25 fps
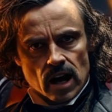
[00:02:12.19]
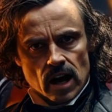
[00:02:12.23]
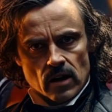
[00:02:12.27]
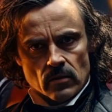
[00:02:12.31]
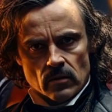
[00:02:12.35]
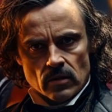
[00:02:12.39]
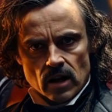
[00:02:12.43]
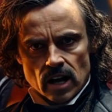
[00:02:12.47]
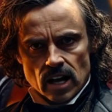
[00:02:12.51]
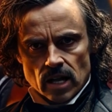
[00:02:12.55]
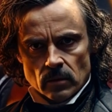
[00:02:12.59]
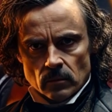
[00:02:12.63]

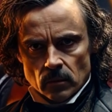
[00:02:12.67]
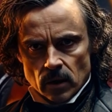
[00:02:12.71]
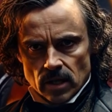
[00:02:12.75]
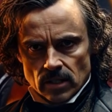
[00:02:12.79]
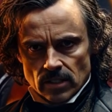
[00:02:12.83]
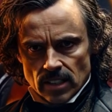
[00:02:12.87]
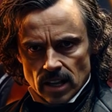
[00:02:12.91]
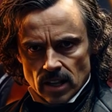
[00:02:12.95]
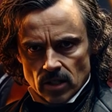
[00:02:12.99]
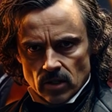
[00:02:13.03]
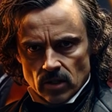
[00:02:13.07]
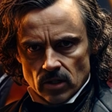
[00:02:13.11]
and the
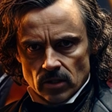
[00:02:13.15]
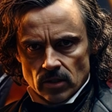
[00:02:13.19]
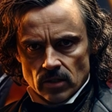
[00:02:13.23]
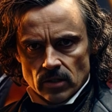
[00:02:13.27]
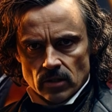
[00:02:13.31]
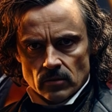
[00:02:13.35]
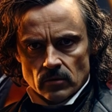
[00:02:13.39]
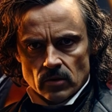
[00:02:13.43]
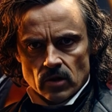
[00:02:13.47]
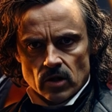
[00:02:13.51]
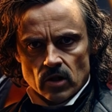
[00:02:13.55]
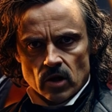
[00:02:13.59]

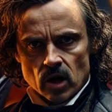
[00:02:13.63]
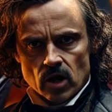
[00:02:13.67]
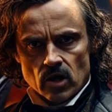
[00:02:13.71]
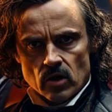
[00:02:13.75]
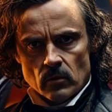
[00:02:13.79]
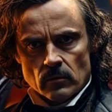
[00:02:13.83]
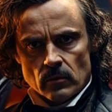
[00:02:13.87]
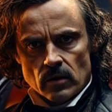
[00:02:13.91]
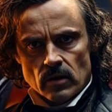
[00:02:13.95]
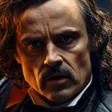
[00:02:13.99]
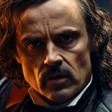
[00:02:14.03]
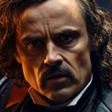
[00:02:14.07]
expectations of a
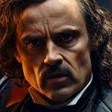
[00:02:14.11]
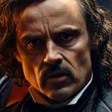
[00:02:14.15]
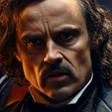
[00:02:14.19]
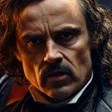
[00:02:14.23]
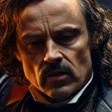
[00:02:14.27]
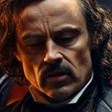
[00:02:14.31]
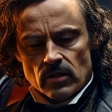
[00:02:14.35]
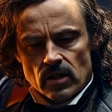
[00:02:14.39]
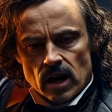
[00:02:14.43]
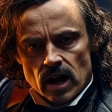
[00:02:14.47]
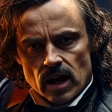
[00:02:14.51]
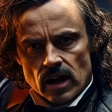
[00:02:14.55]
judgmental
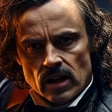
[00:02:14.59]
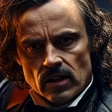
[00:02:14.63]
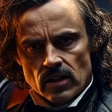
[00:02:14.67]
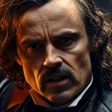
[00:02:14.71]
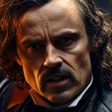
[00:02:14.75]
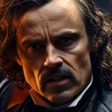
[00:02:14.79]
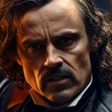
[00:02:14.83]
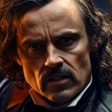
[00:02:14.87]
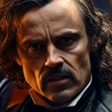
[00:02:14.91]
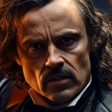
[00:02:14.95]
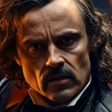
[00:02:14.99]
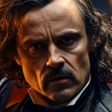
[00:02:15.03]

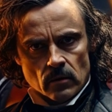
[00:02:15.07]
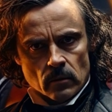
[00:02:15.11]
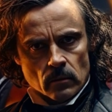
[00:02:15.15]
society,